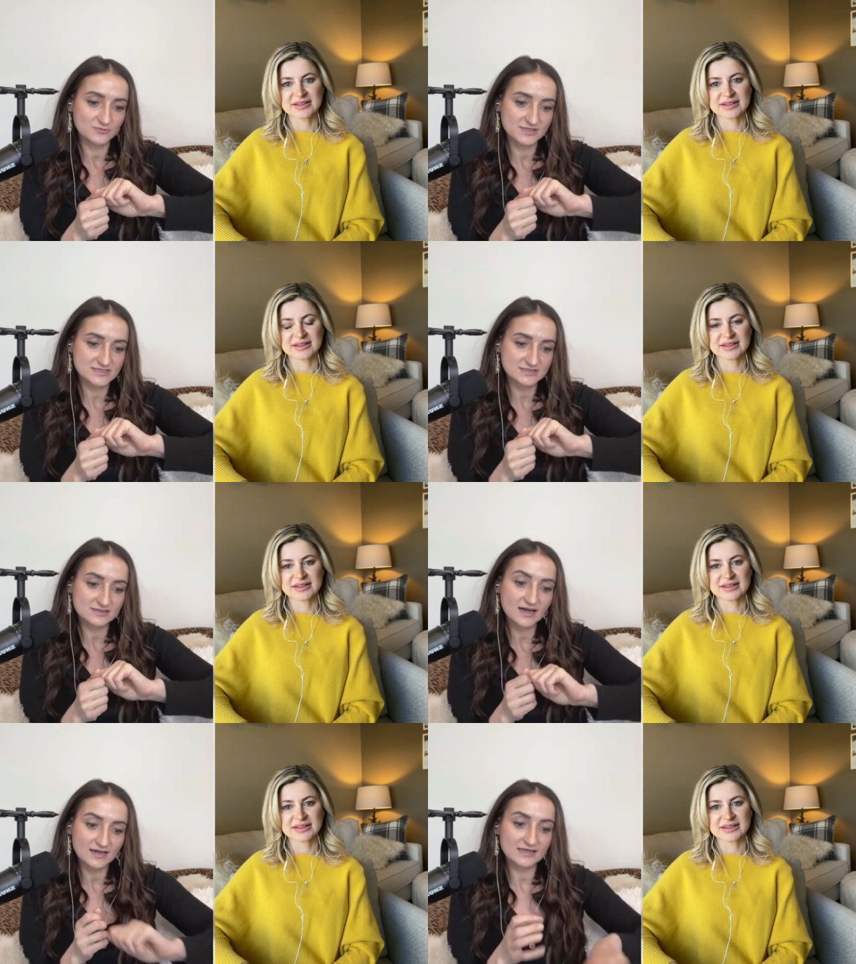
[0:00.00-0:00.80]
Speaker 1: was
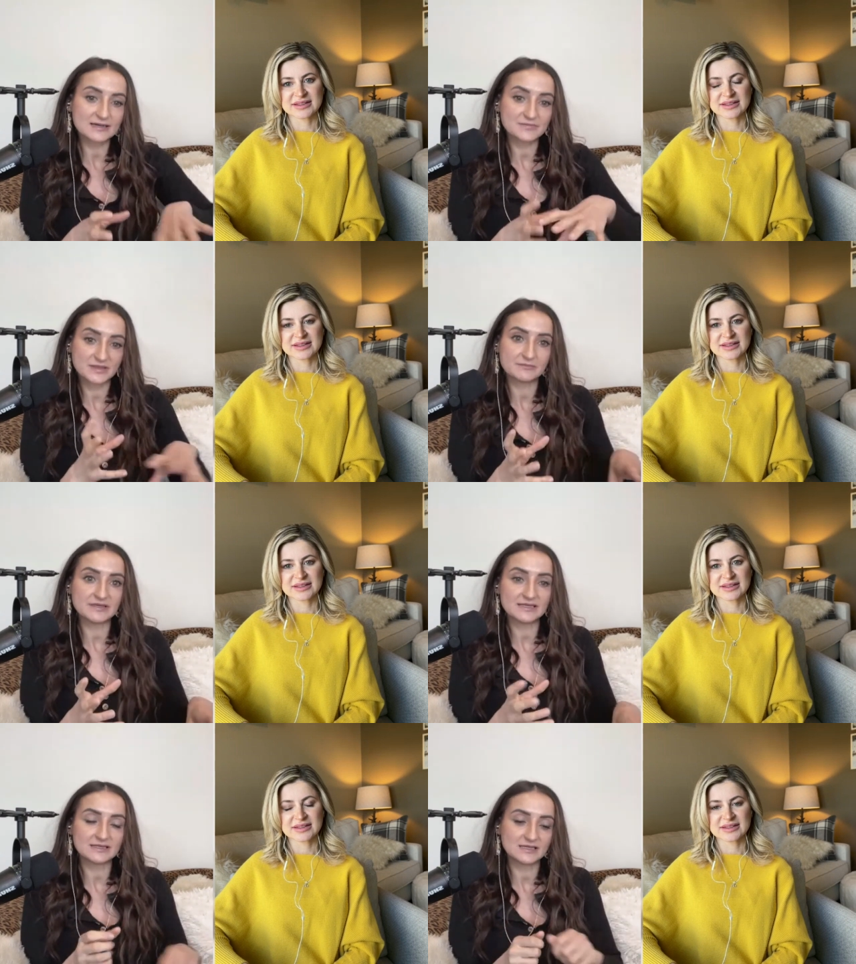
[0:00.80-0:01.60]
cutting up the
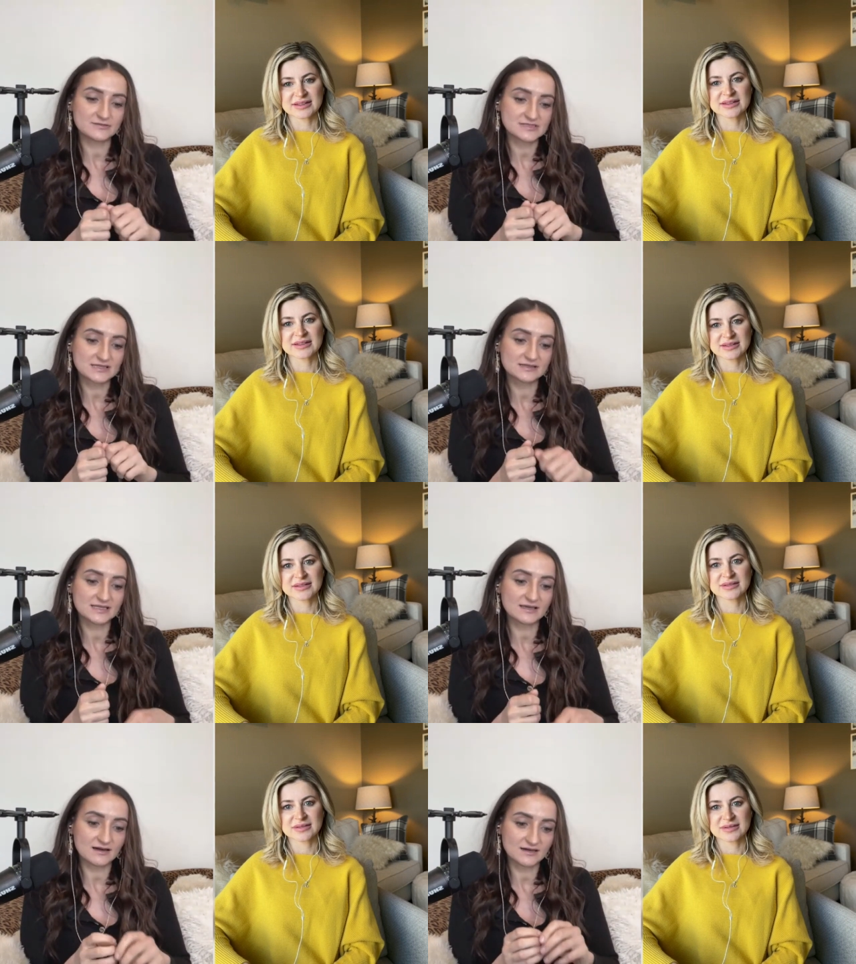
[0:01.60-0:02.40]
meat, he was
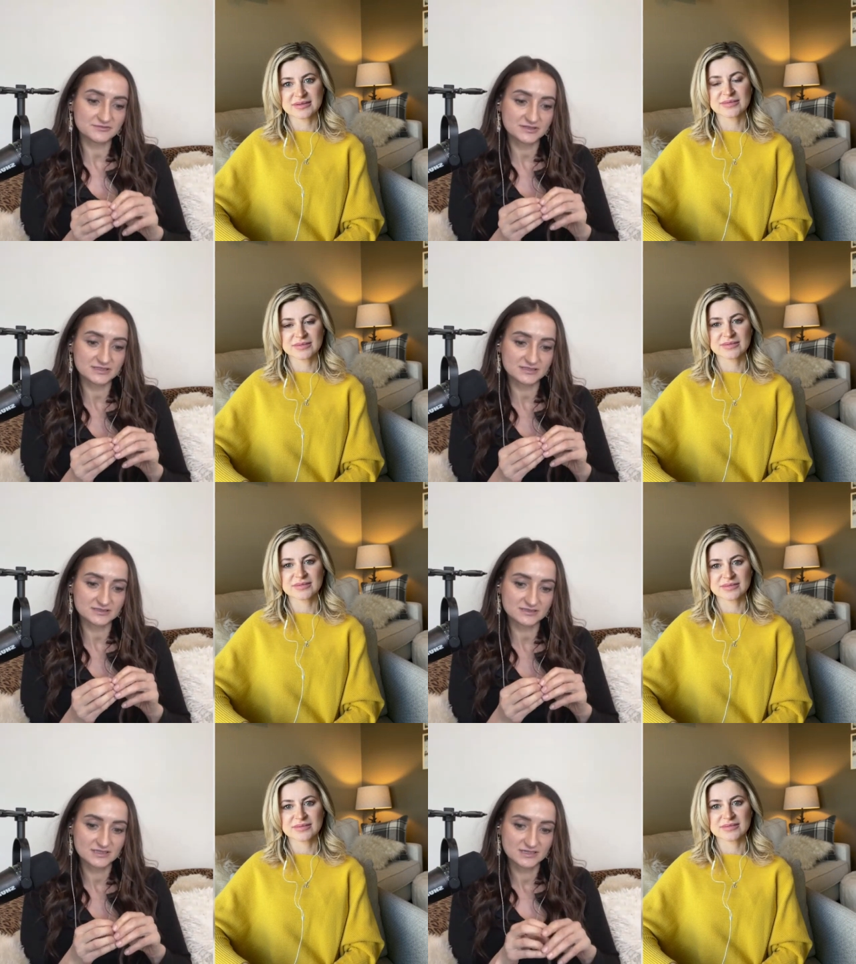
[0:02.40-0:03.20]
cleaning off
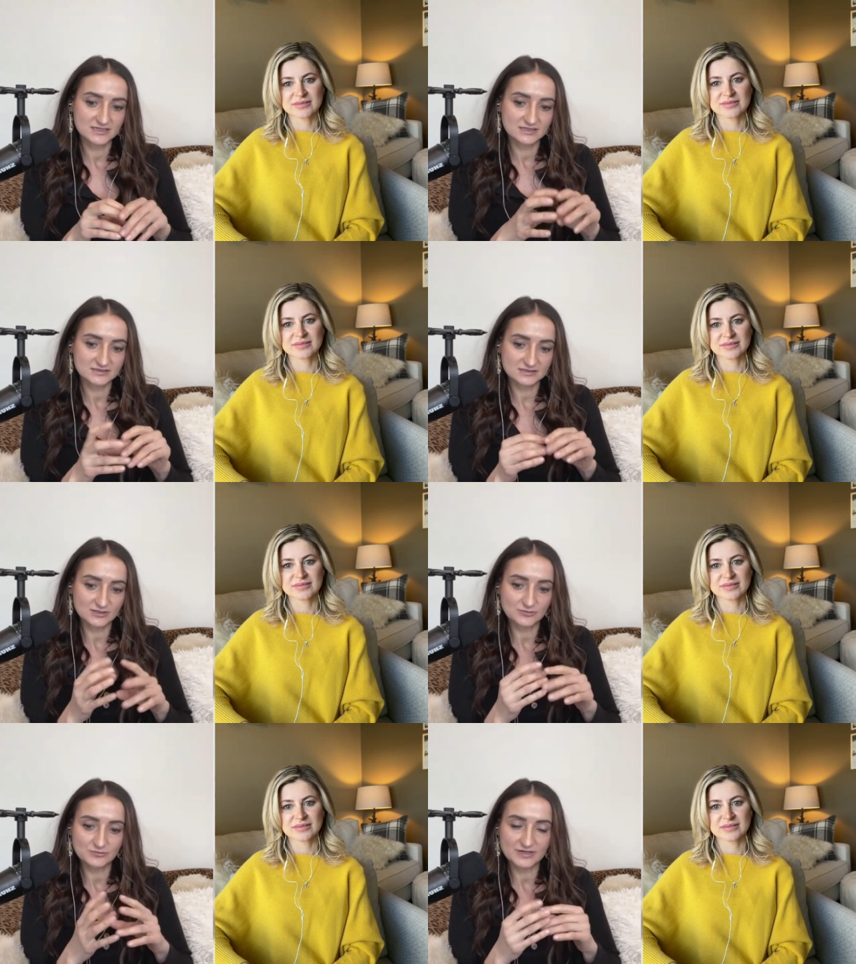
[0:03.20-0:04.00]
the
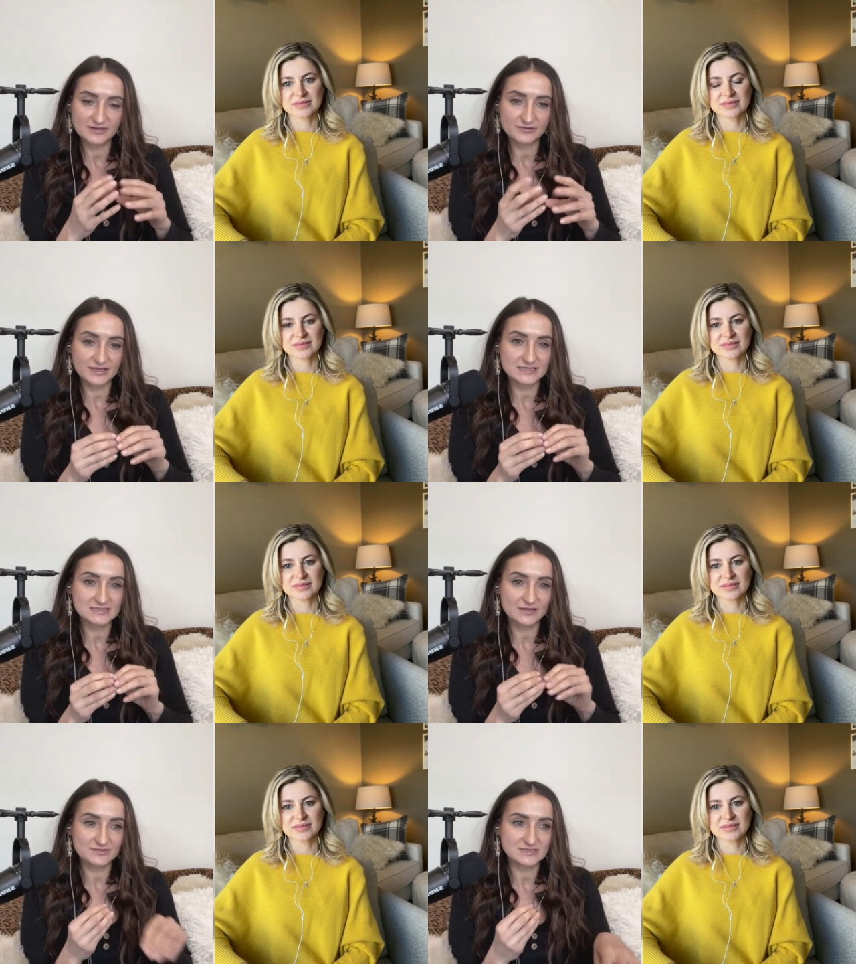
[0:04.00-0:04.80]
oh whatever that
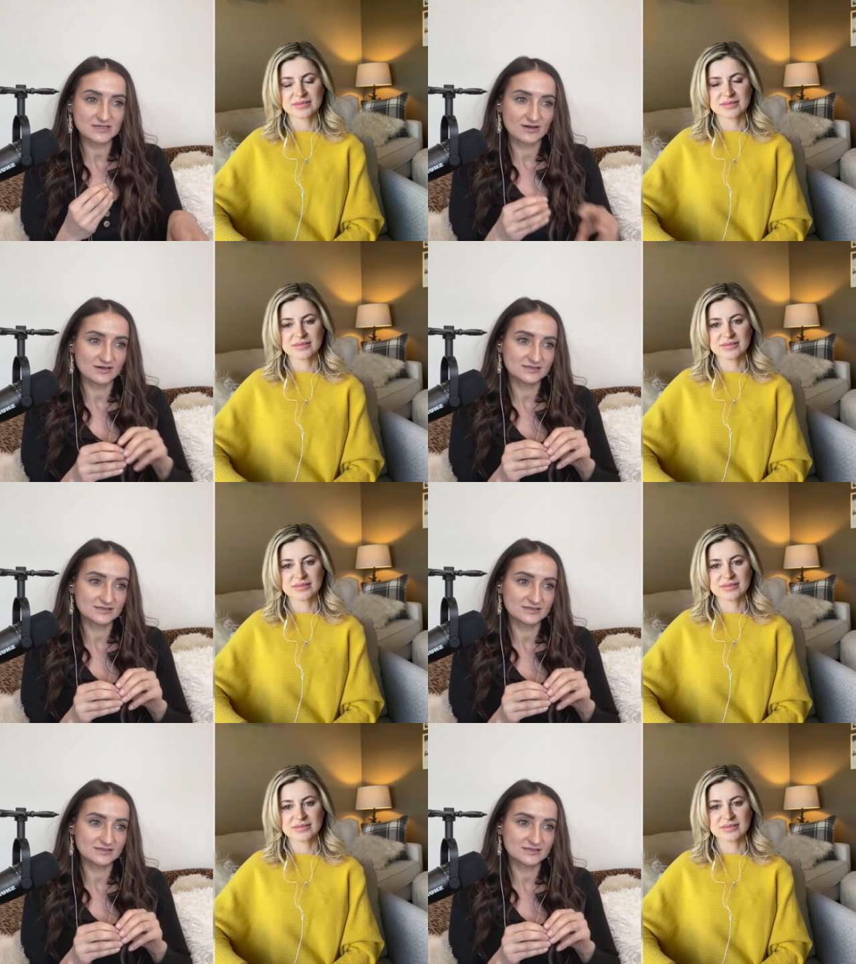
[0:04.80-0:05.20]
stuff is gone.